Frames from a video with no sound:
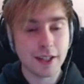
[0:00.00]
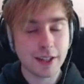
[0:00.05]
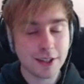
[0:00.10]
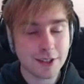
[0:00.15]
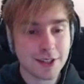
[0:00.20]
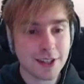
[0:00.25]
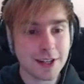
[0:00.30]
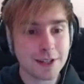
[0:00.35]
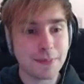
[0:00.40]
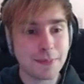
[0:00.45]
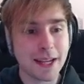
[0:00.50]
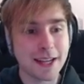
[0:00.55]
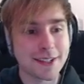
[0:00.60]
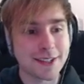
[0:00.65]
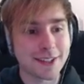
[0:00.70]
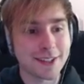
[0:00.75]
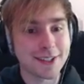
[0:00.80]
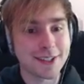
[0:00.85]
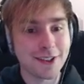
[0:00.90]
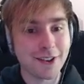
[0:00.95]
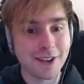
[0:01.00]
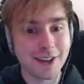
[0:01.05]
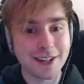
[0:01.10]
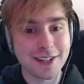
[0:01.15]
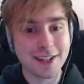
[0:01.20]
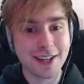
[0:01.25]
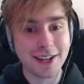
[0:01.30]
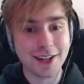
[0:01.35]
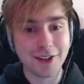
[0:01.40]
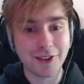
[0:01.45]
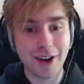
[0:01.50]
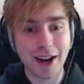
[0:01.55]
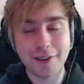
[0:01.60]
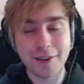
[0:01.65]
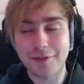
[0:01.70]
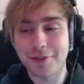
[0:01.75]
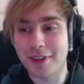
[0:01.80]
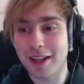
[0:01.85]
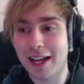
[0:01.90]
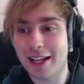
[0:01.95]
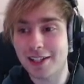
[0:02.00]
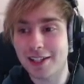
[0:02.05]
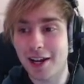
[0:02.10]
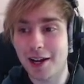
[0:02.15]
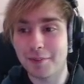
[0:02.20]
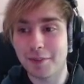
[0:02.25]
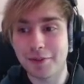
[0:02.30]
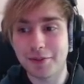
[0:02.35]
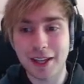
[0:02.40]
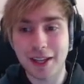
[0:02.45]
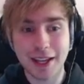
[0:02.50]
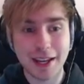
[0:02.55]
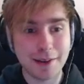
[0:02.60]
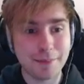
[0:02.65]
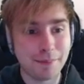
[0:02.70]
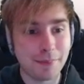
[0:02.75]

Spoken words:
because this piece is honestly great for that time of year,